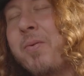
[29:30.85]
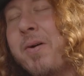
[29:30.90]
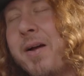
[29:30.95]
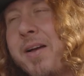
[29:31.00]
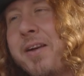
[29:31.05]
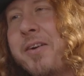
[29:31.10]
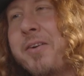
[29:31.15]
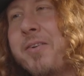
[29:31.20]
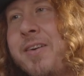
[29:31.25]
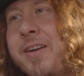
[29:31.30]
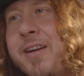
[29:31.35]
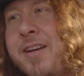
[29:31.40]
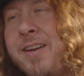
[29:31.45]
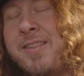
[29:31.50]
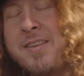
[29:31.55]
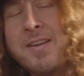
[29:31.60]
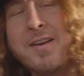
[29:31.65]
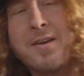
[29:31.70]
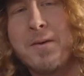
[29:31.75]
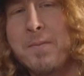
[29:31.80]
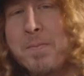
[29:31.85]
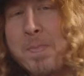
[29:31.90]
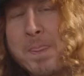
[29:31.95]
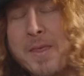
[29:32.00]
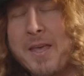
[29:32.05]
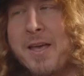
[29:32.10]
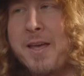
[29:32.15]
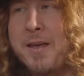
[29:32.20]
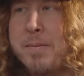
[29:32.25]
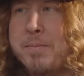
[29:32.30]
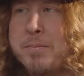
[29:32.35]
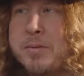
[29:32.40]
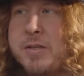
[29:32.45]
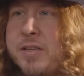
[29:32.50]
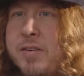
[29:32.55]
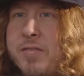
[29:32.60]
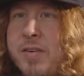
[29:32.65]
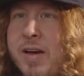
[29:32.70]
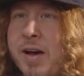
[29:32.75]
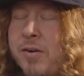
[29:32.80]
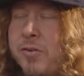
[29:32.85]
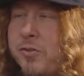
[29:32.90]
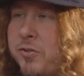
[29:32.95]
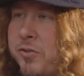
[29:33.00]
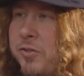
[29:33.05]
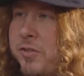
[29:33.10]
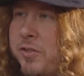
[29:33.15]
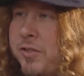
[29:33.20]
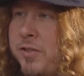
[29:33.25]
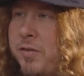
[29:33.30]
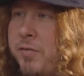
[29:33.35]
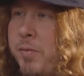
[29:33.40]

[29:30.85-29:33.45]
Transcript: Ryan Green, and can't believe how good.